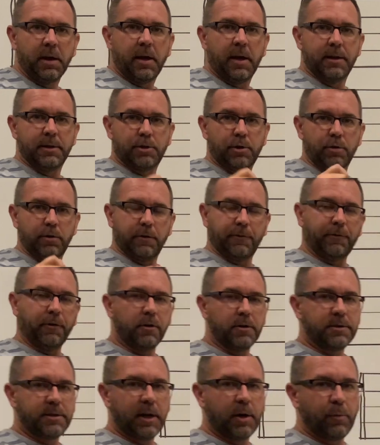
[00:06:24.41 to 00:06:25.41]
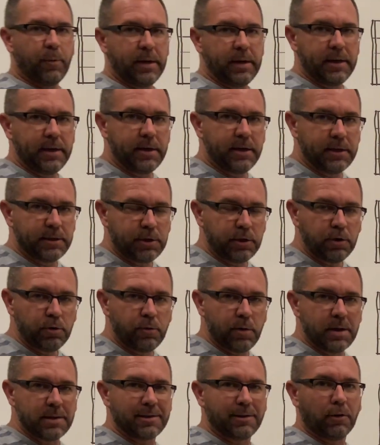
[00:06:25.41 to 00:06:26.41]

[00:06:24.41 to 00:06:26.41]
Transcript: And so the first thing we need to do is